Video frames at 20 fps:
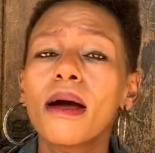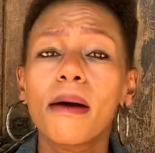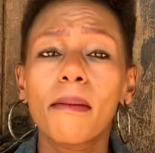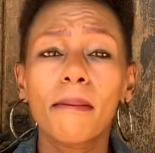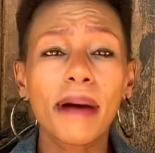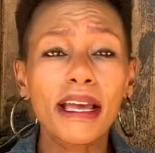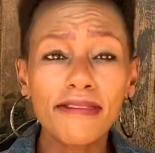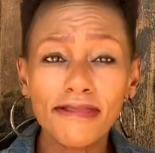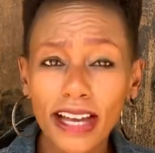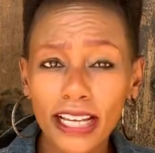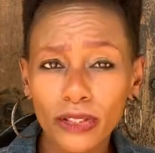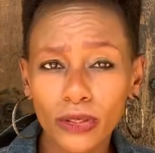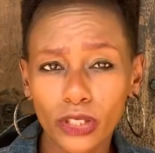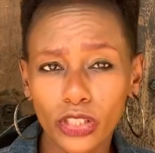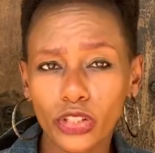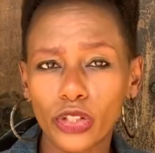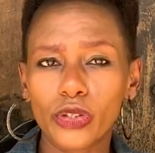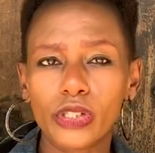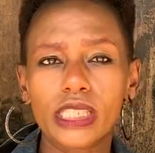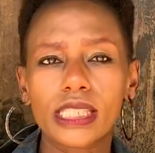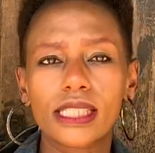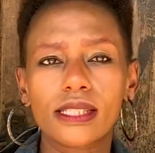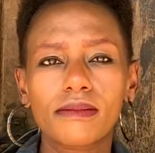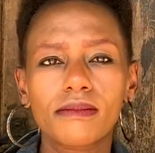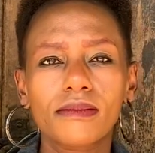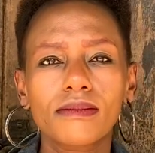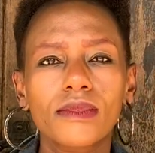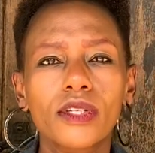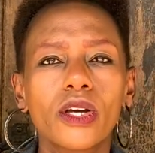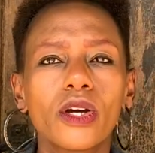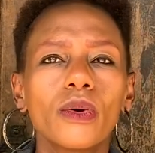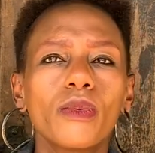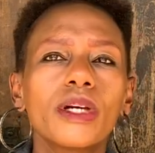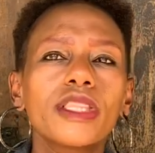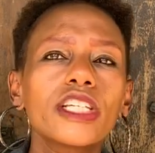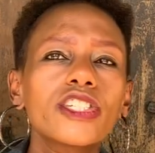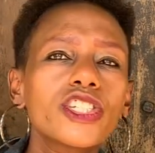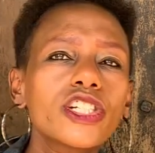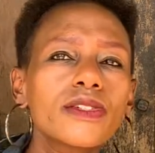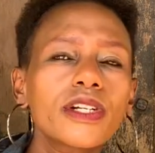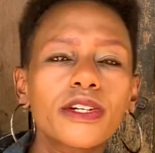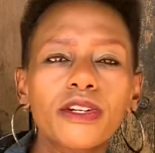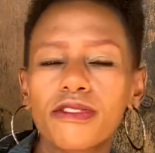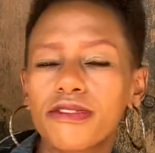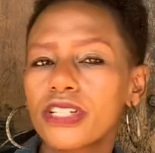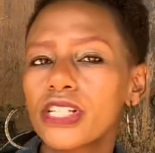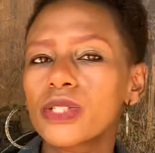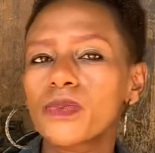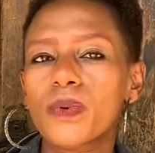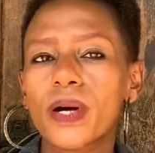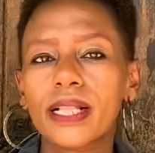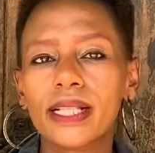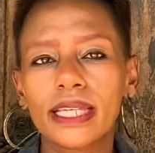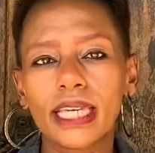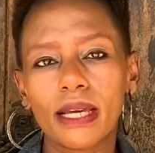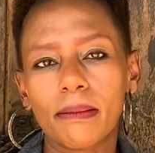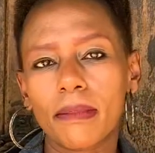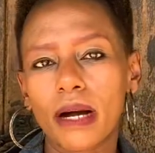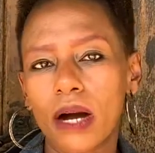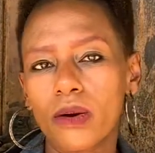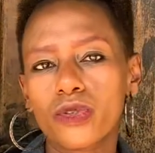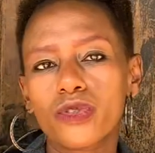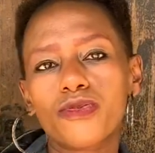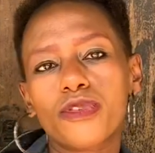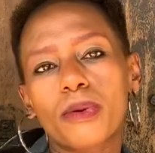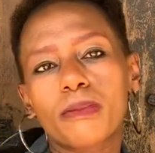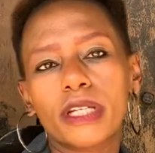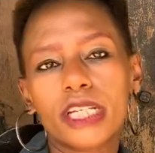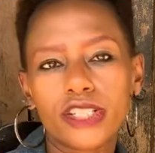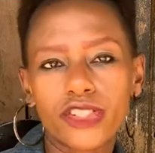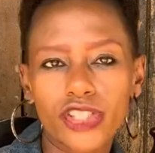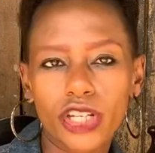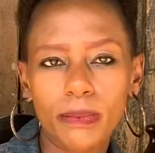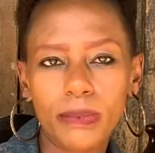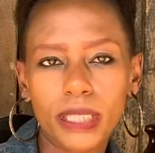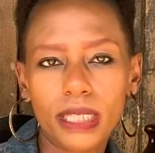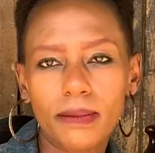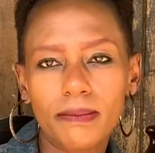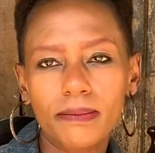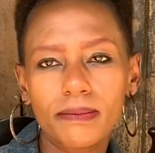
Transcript: My final thoughts. When the children of Israel came out from Egypt